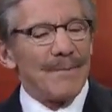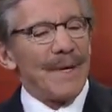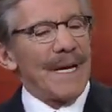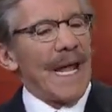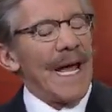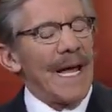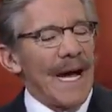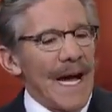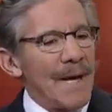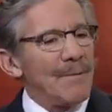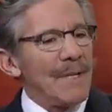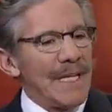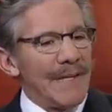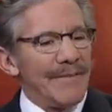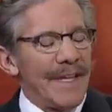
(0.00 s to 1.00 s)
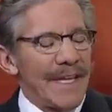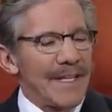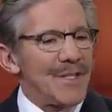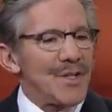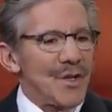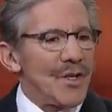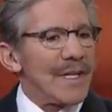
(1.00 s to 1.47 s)
But I, I, believe that
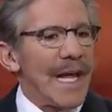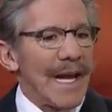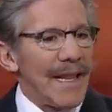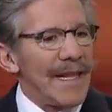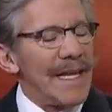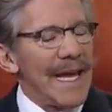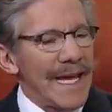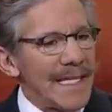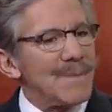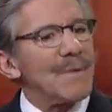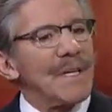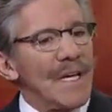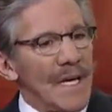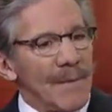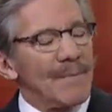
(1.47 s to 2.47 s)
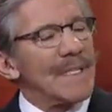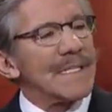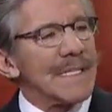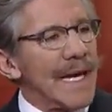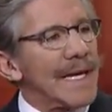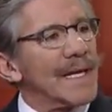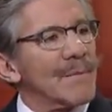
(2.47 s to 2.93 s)
Sean Hannity has become the
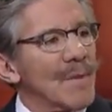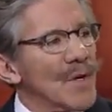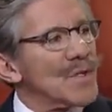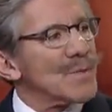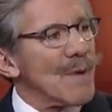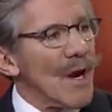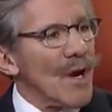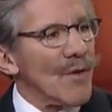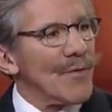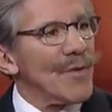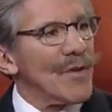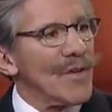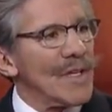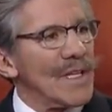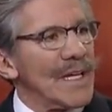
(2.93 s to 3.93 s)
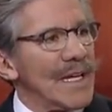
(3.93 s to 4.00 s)
second most powerful,